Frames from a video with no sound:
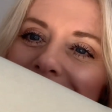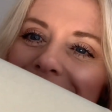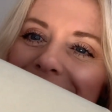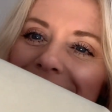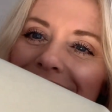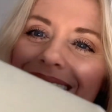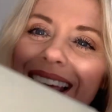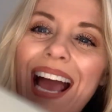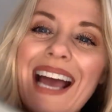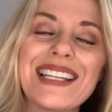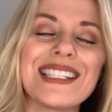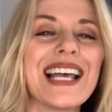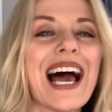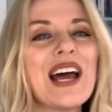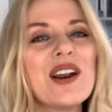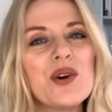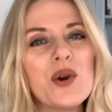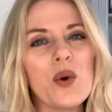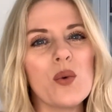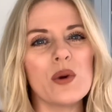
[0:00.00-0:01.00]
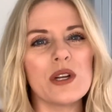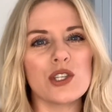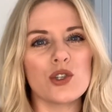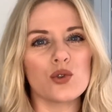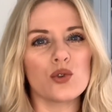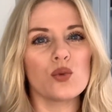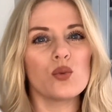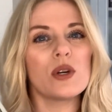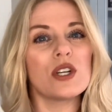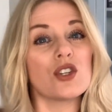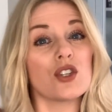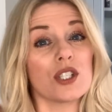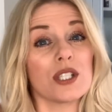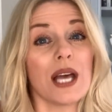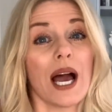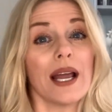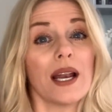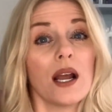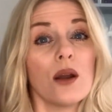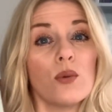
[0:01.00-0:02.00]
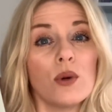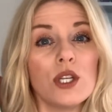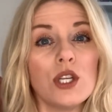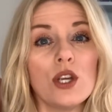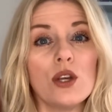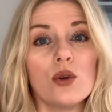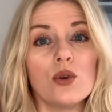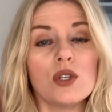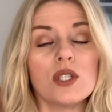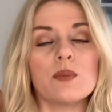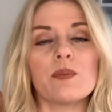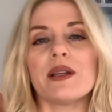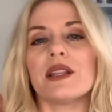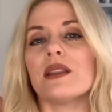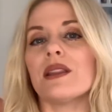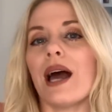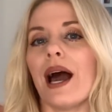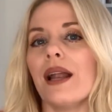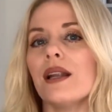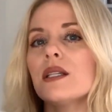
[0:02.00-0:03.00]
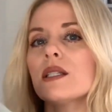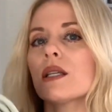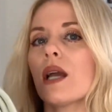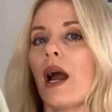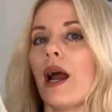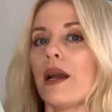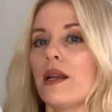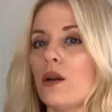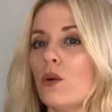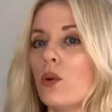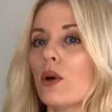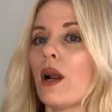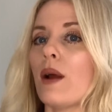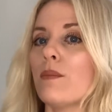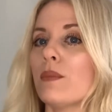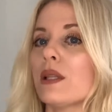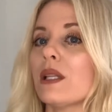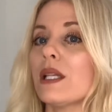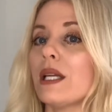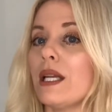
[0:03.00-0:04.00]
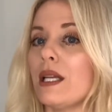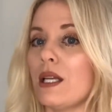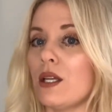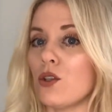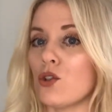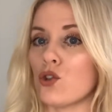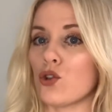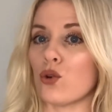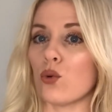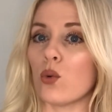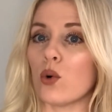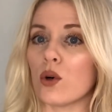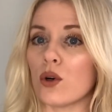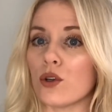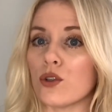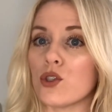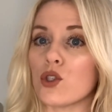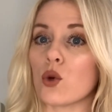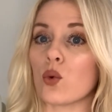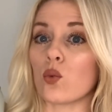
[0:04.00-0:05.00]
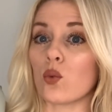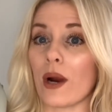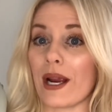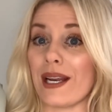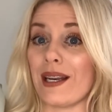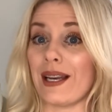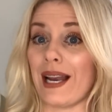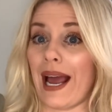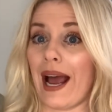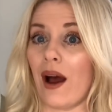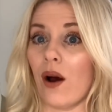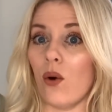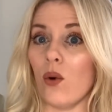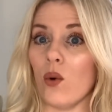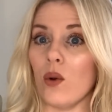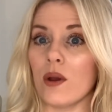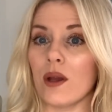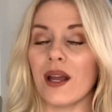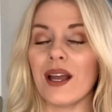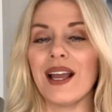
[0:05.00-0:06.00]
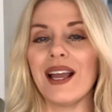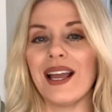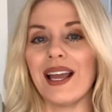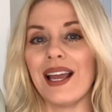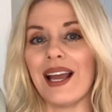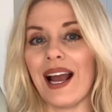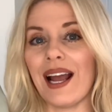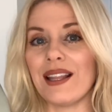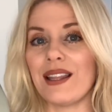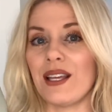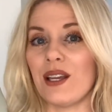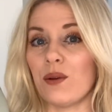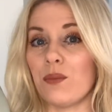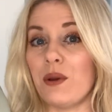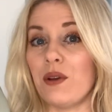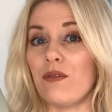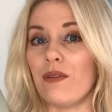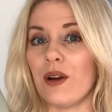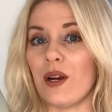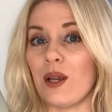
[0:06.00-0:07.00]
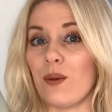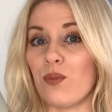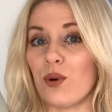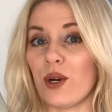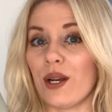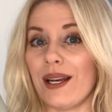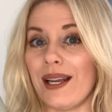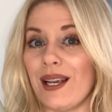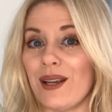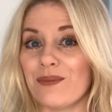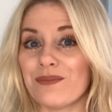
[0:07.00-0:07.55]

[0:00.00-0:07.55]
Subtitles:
Yes, I don't know which side I would use, but that is kind of what I'm leaning towards right now. I think it'd be very pretty.